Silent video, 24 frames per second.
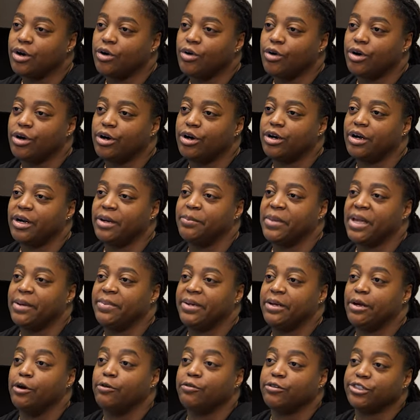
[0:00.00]
or it may
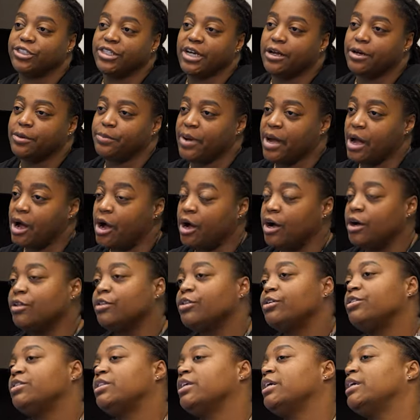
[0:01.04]
be overshadowed by
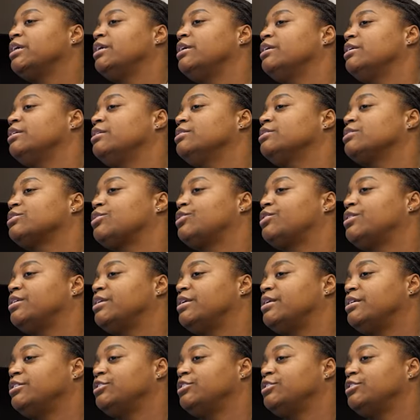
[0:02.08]
other things or